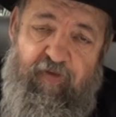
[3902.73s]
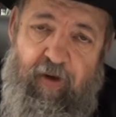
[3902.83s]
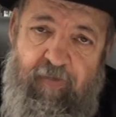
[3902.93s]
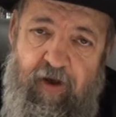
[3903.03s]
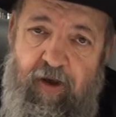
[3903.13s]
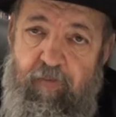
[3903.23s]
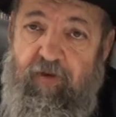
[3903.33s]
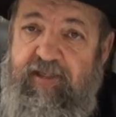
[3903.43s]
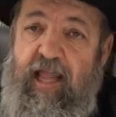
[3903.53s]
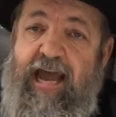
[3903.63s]
from?
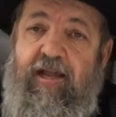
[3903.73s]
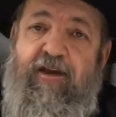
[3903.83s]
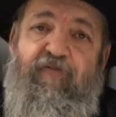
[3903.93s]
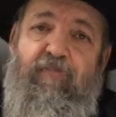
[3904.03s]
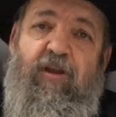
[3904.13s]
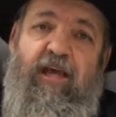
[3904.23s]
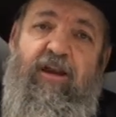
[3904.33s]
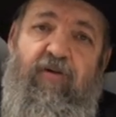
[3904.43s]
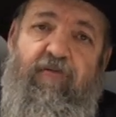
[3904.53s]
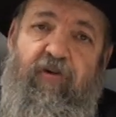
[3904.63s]
Most likely from the
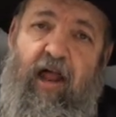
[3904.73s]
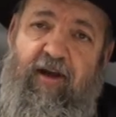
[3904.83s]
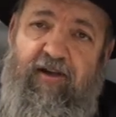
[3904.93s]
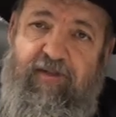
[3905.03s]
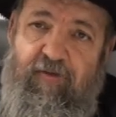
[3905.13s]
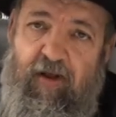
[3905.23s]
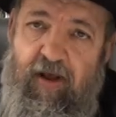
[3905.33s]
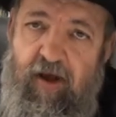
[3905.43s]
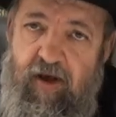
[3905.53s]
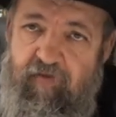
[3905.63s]
leader of Klal Yisrael
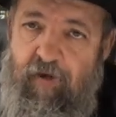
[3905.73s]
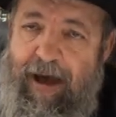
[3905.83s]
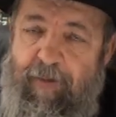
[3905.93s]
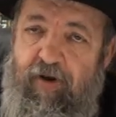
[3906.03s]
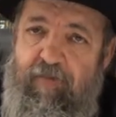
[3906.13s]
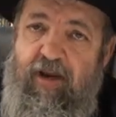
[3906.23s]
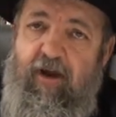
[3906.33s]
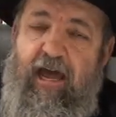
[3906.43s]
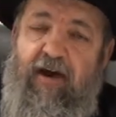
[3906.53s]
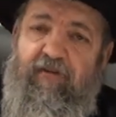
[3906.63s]
from Amram and
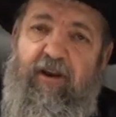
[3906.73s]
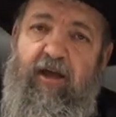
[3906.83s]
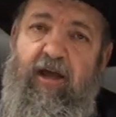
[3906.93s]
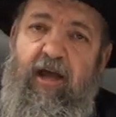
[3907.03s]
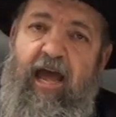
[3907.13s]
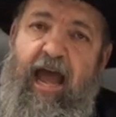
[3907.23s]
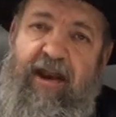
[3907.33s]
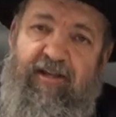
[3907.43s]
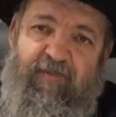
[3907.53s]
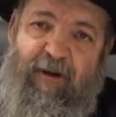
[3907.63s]
Yocheved.
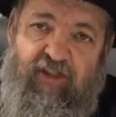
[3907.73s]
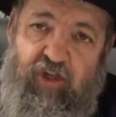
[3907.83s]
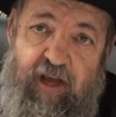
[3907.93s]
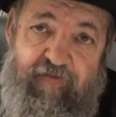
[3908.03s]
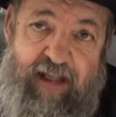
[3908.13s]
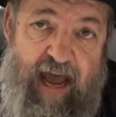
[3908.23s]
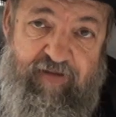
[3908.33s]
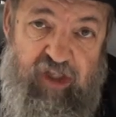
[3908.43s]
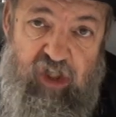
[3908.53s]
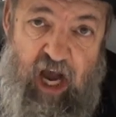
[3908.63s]
And especially if they have
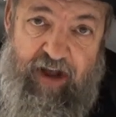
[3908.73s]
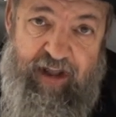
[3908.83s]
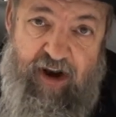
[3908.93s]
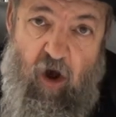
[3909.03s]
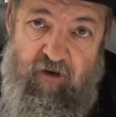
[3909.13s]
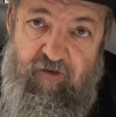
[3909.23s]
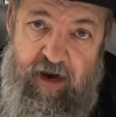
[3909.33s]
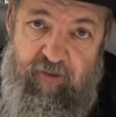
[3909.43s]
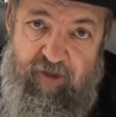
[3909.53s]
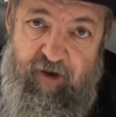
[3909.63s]
a child at
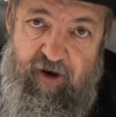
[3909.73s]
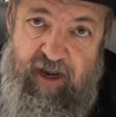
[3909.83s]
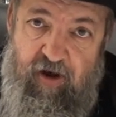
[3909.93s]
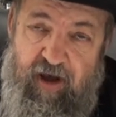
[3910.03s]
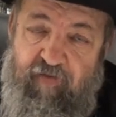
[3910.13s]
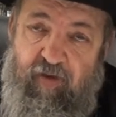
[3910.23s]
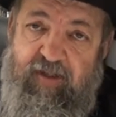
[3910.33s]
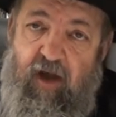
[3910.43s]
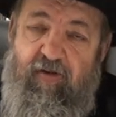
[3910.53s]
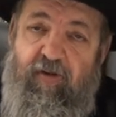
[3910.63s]
130, Yocheved
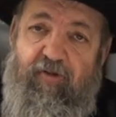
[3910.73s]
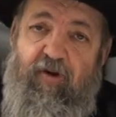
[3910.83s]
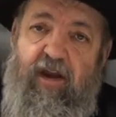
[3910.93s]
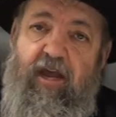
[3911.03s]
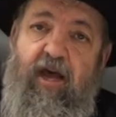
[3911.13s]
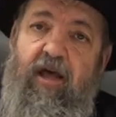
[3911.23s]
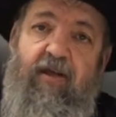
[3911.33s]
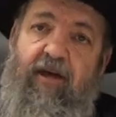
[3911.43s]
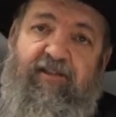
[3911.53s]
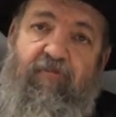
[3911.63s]
was 130,
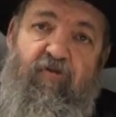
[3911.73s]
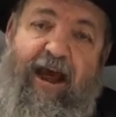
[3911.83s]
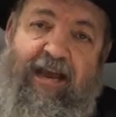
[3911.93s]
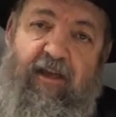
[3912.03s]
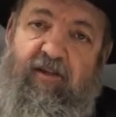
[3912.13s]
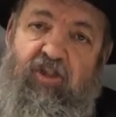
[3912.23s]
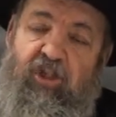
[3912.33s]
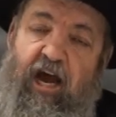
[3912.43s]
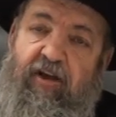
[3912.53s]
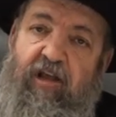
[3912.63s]
that's a miraculous
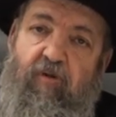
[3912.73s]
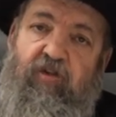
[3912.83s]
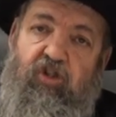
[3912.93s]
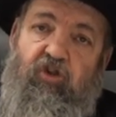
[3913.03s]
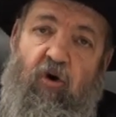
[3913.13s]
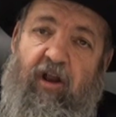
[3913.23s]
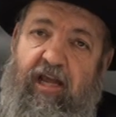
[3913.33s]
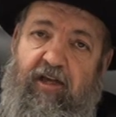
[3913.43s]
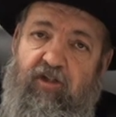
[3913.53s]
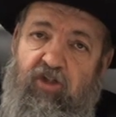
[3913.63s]
child, it would
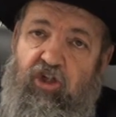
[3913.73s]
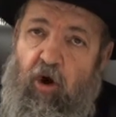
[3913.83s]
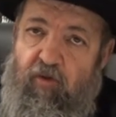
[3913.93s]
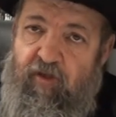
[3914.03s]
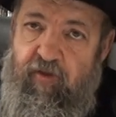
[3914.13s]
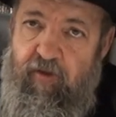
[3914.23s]
surely show